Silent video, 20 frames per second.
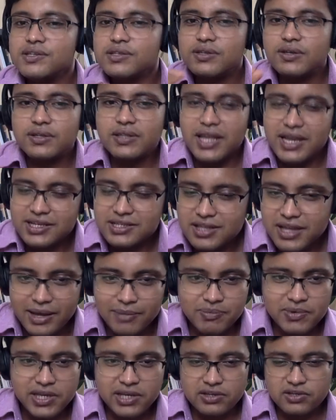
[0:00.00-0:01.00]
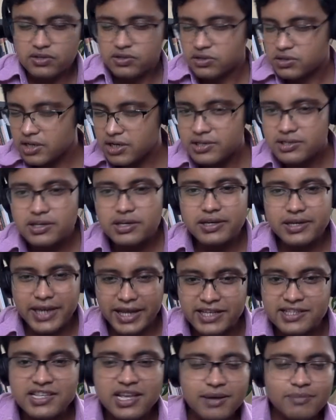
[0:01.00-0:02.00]
so that's the application. Just an
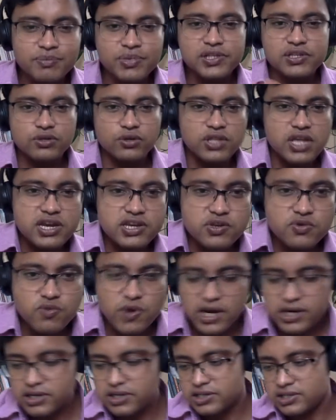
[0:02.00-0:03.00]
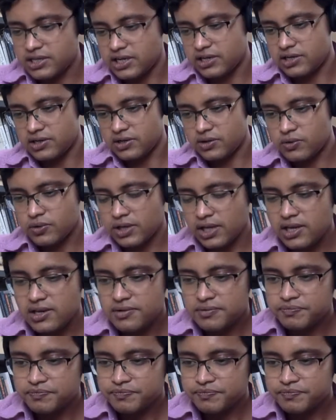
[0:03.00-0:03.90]
example so that you understand. Okay,